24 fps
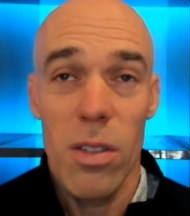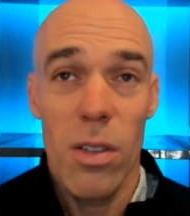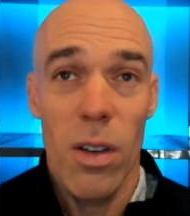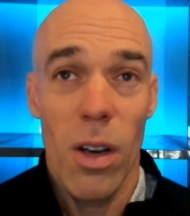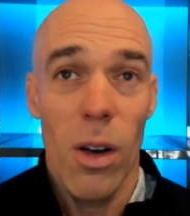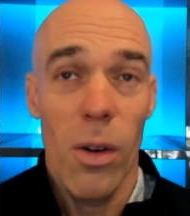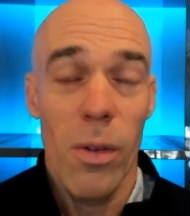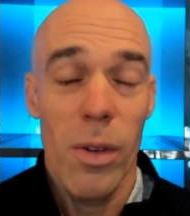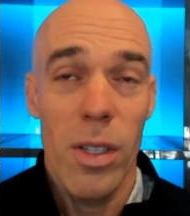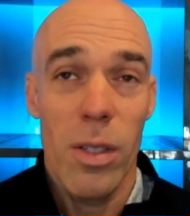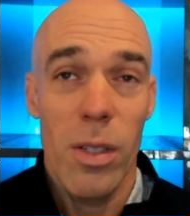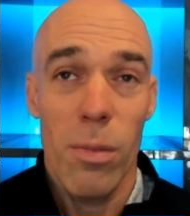It's
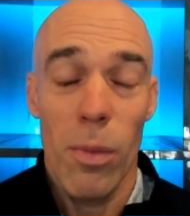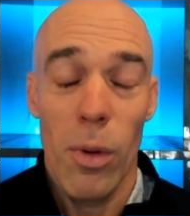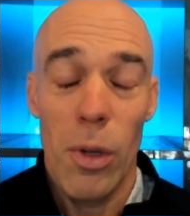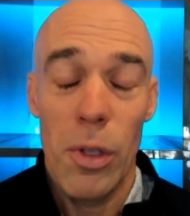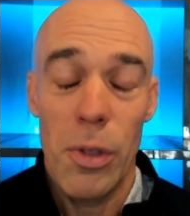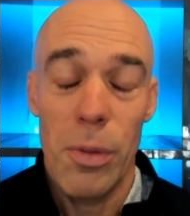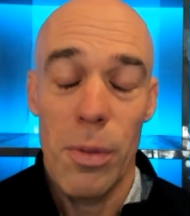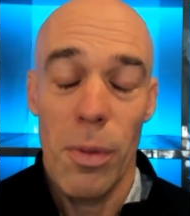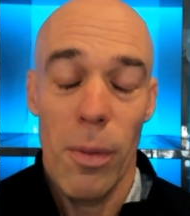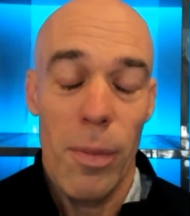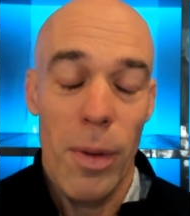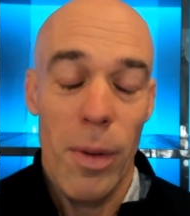always
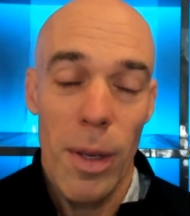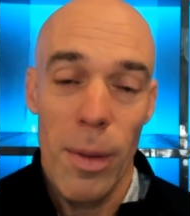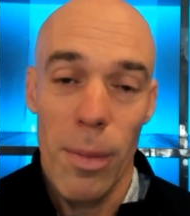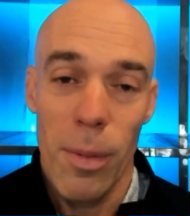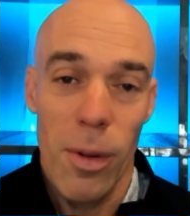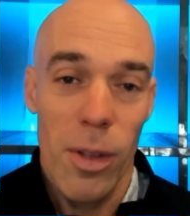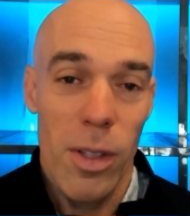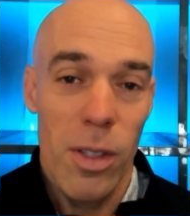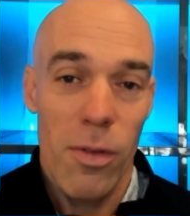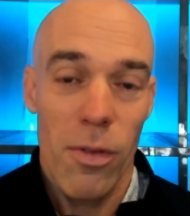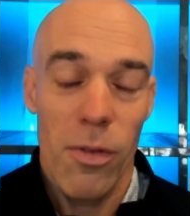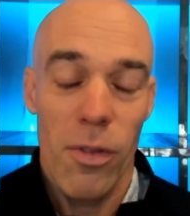multiple
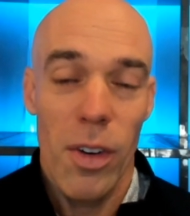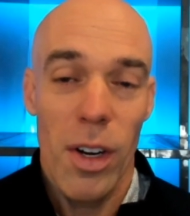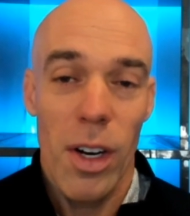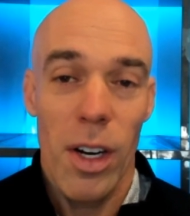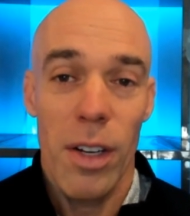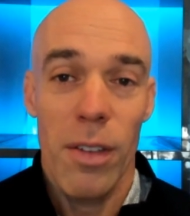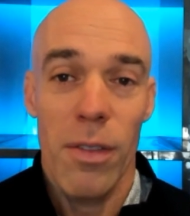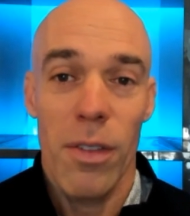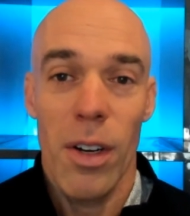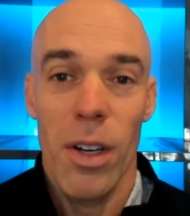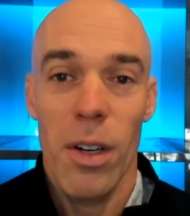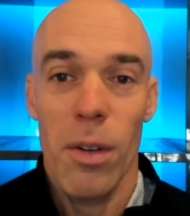people. It's
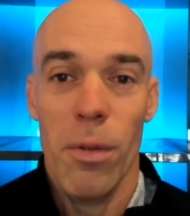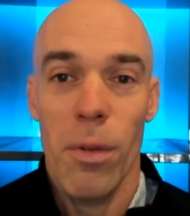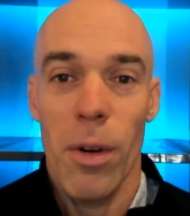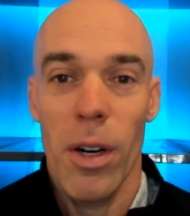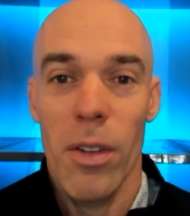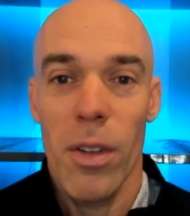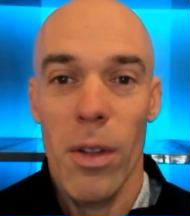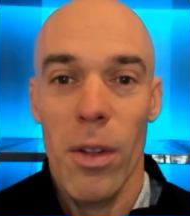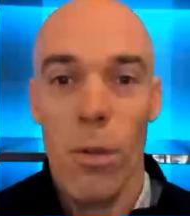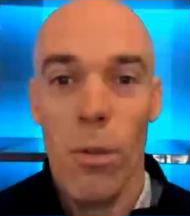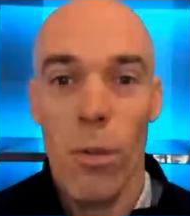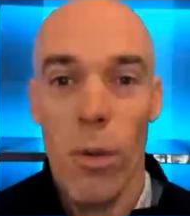very, very
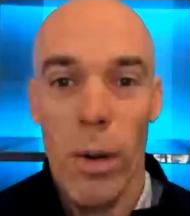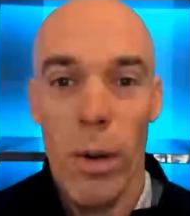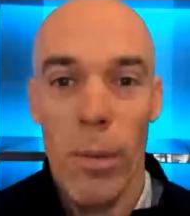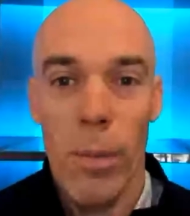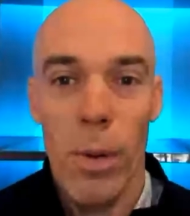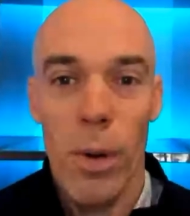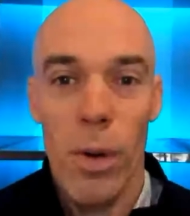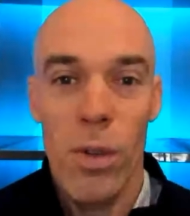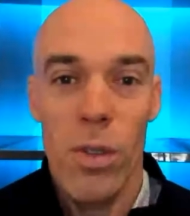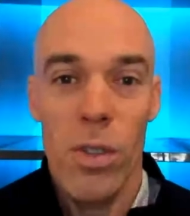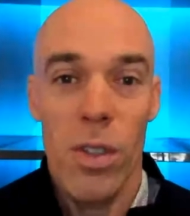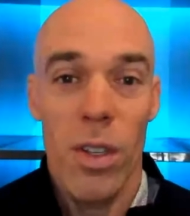rare that
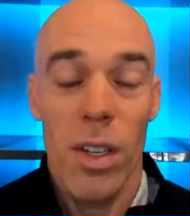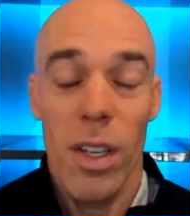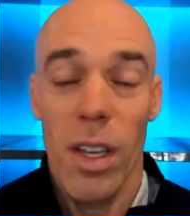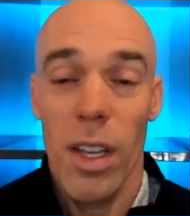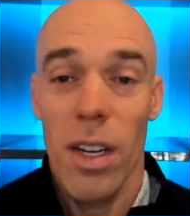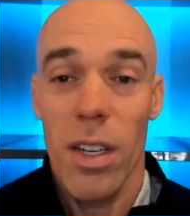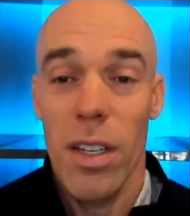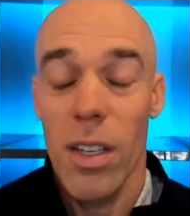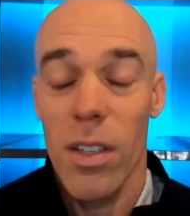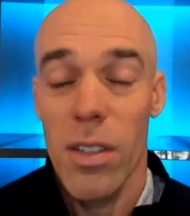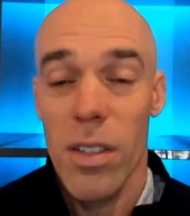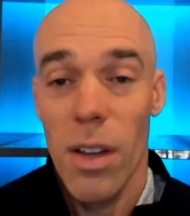one person
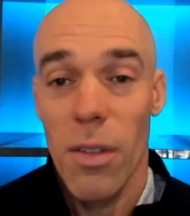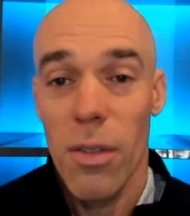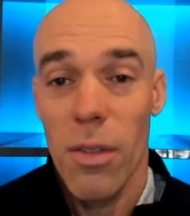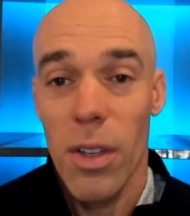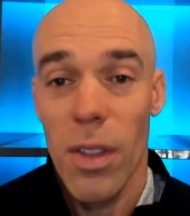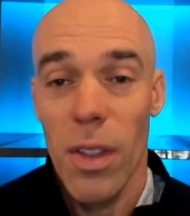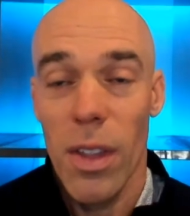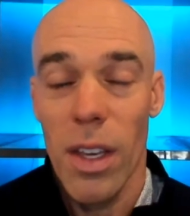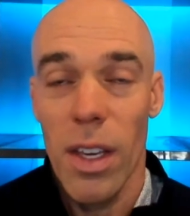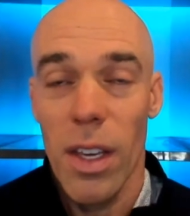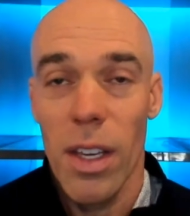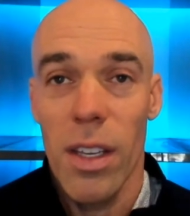kind of does
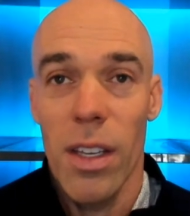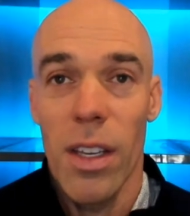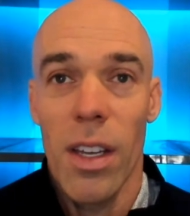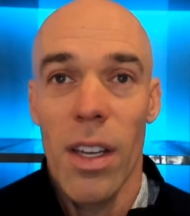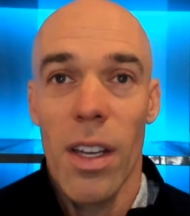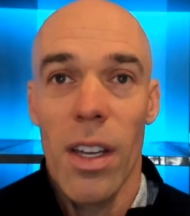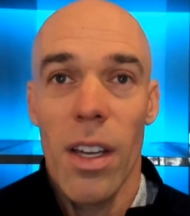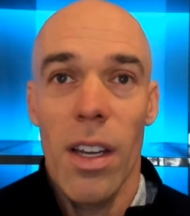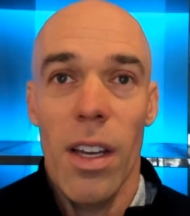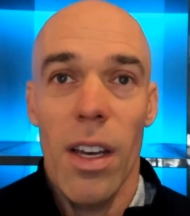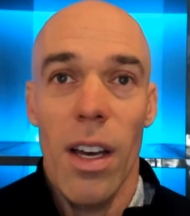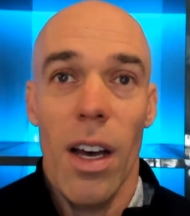everything.
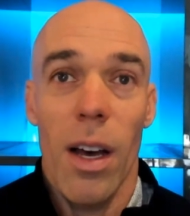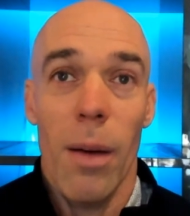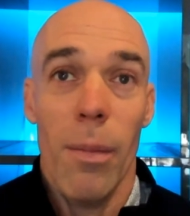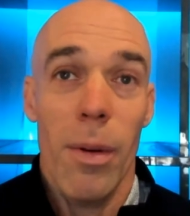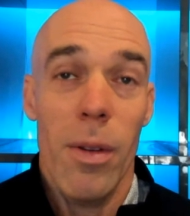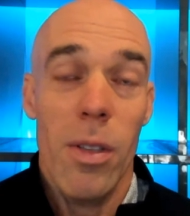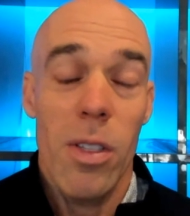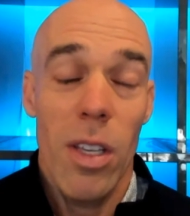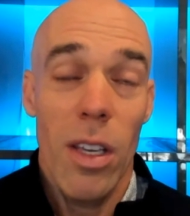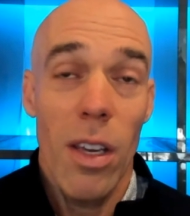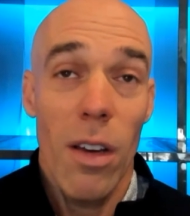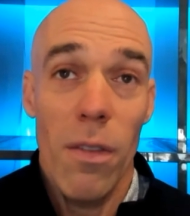Yeah. Uh,
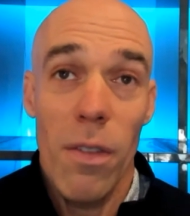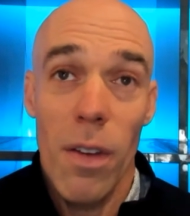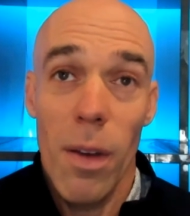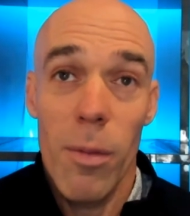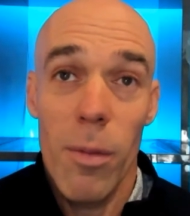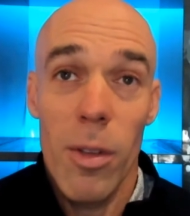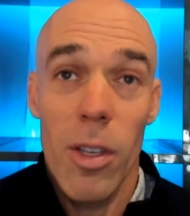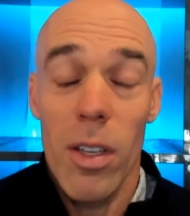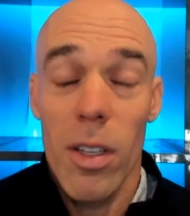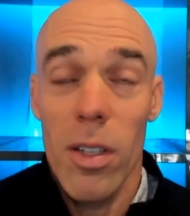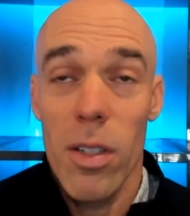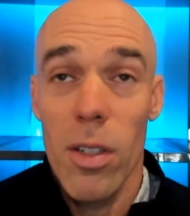but single
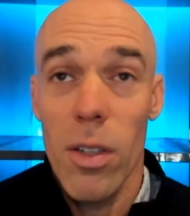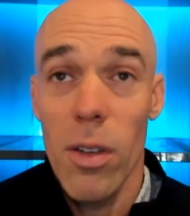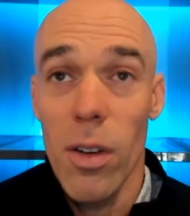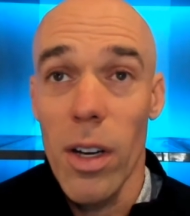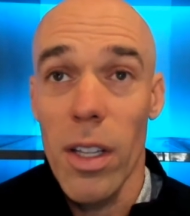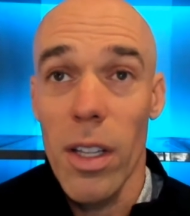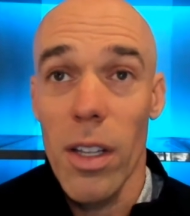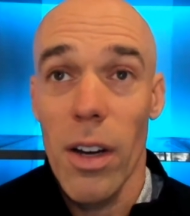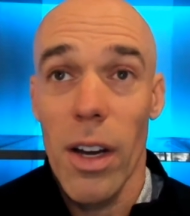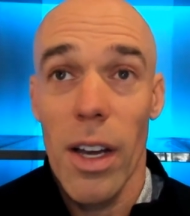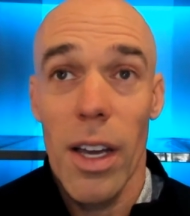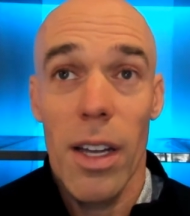family, you can
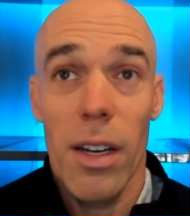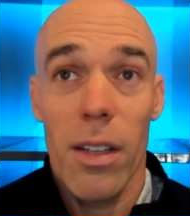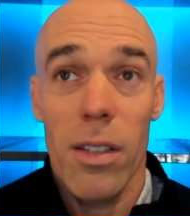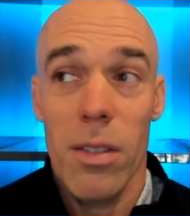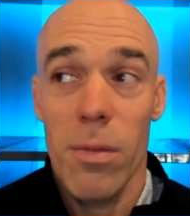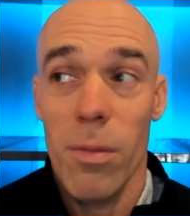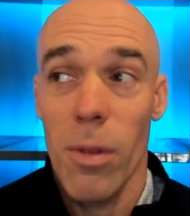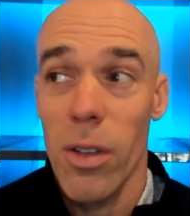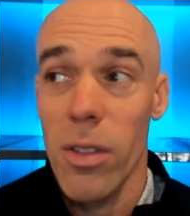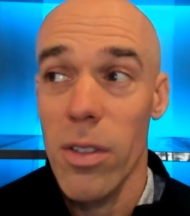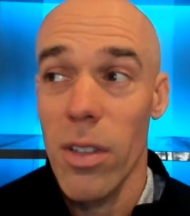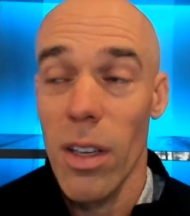do it. You know, I had a
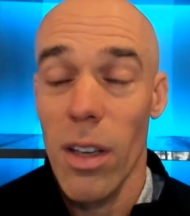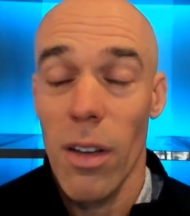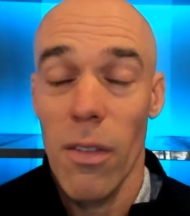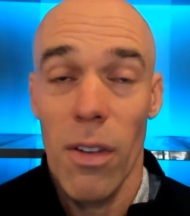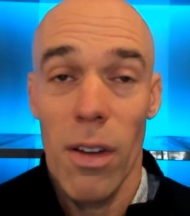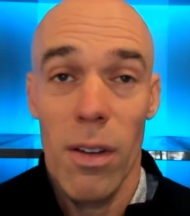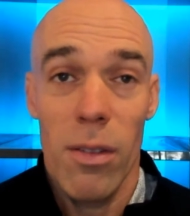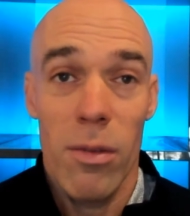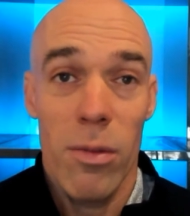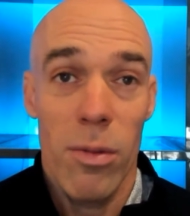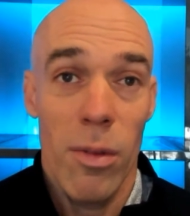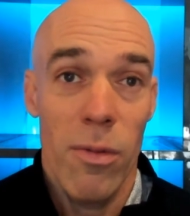small
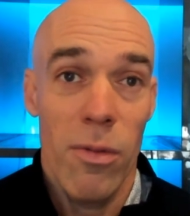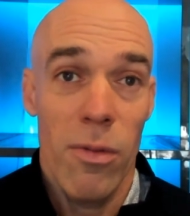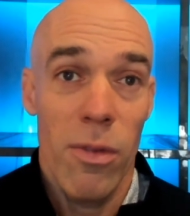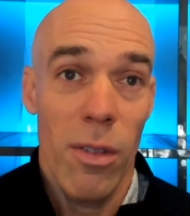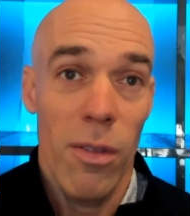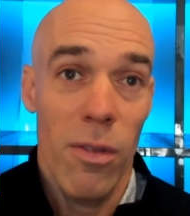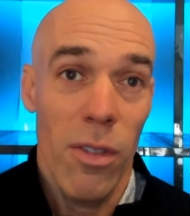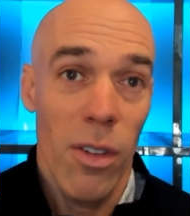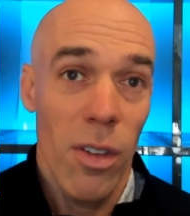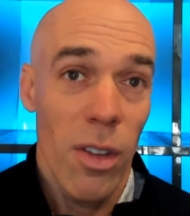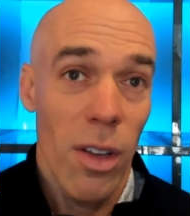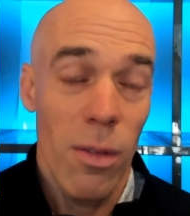single family
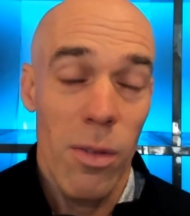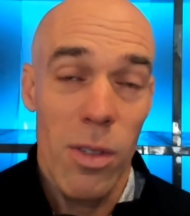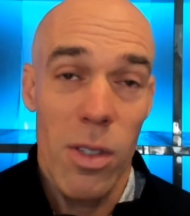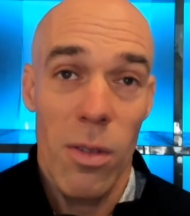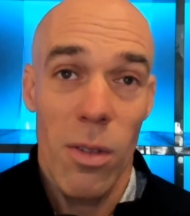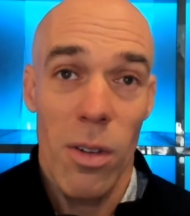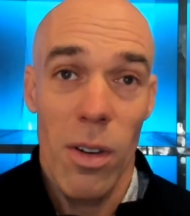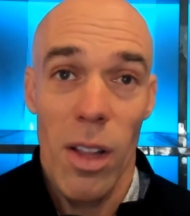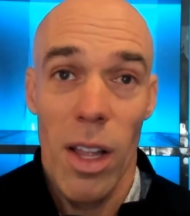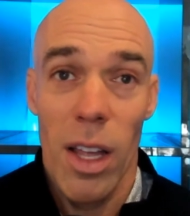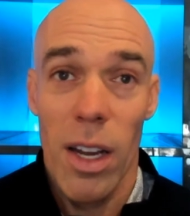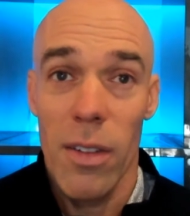portfolio. I
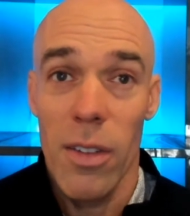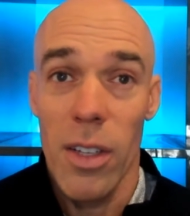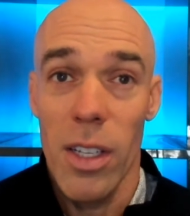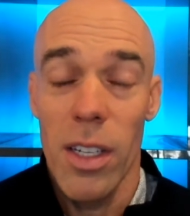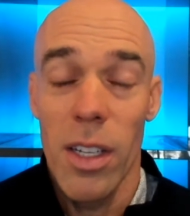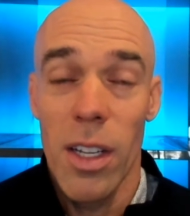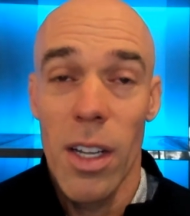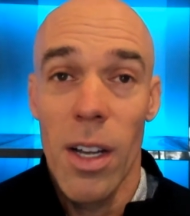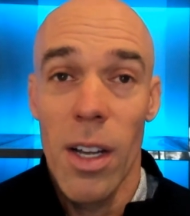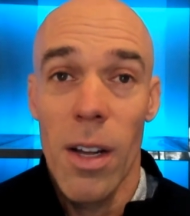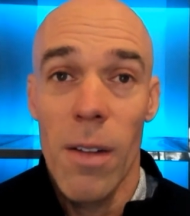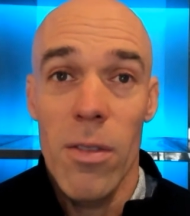was doing a lot of
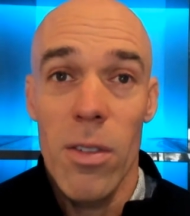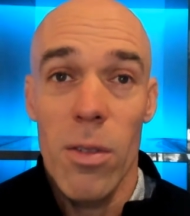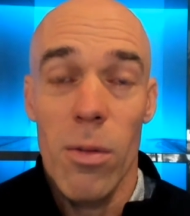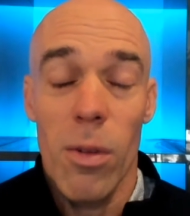it.